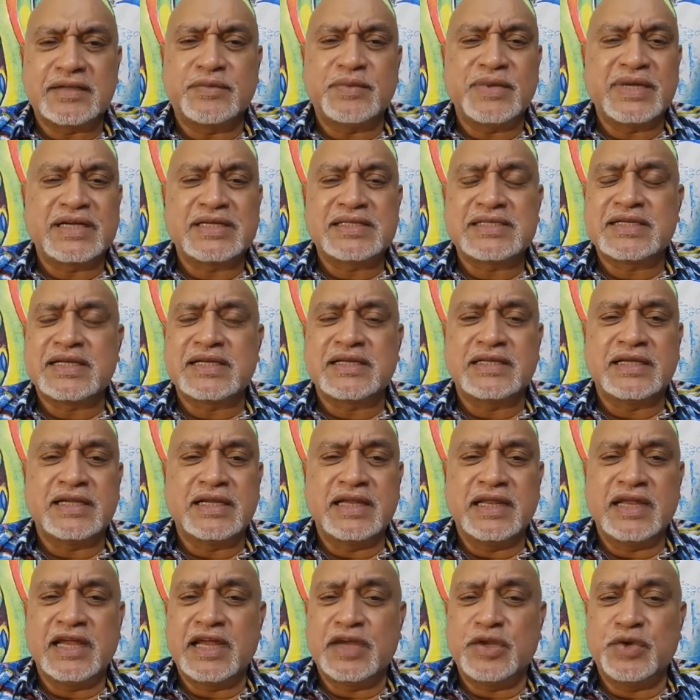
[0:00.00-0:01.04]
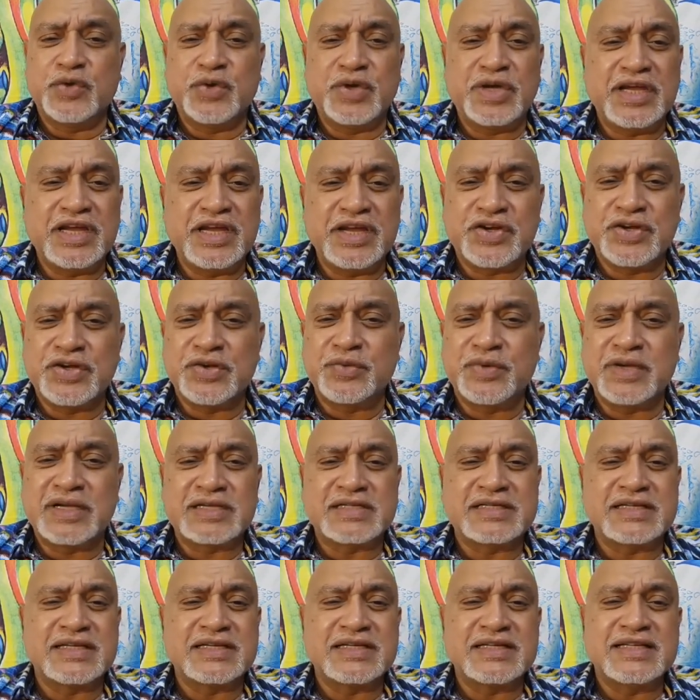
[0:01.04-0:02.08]
We excel in education, we
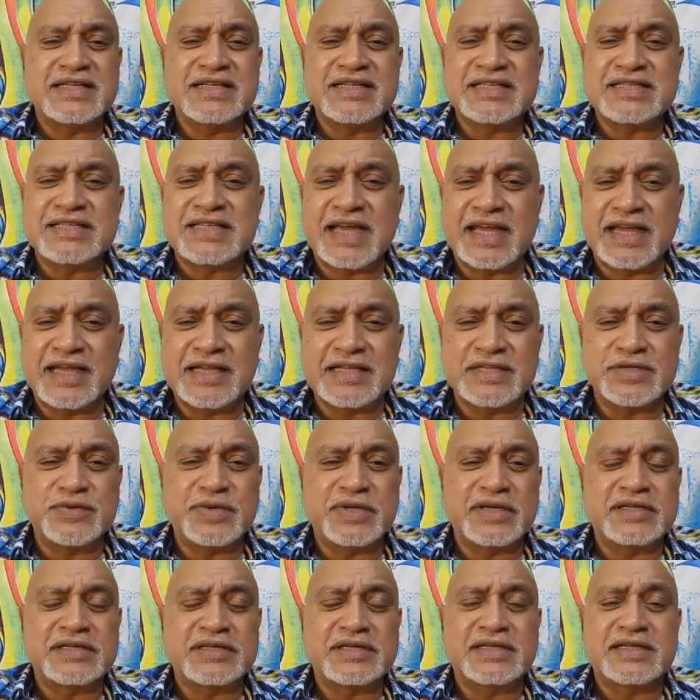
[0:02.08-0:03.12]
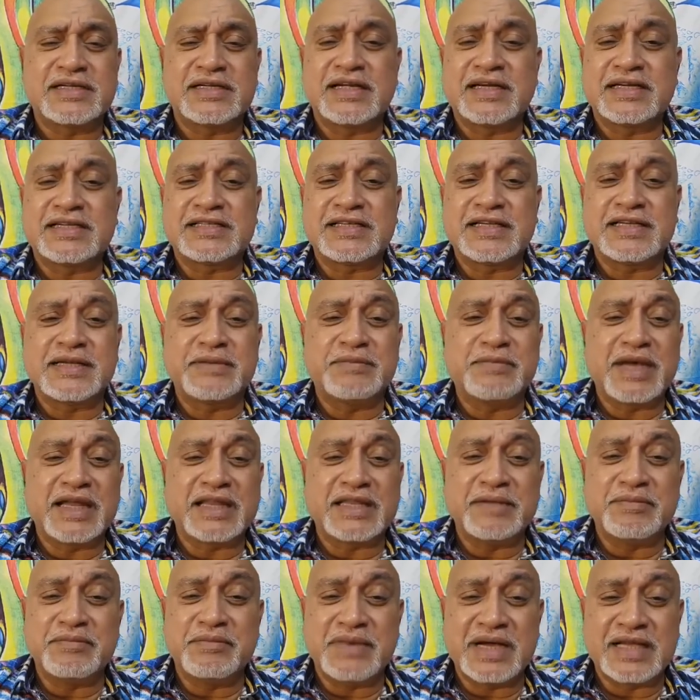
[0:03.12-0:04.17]
excel in science, we excel in
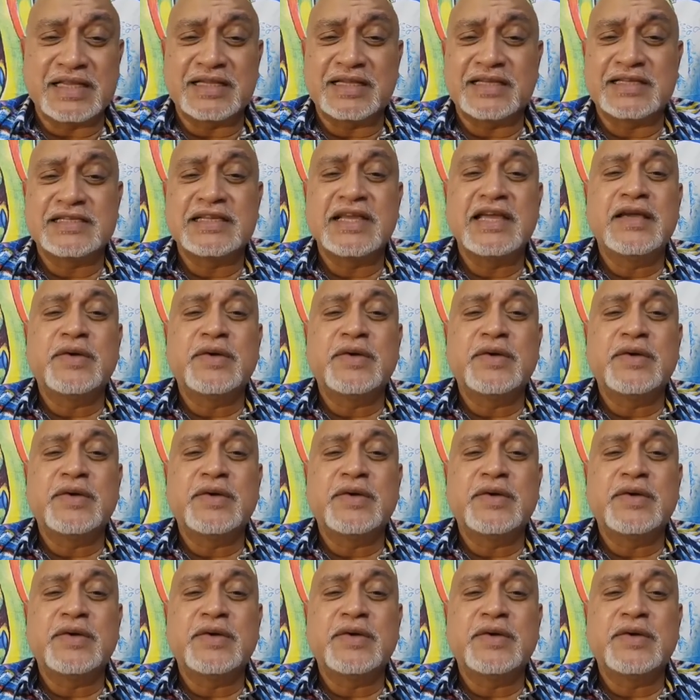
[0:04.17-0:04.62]
mathematics,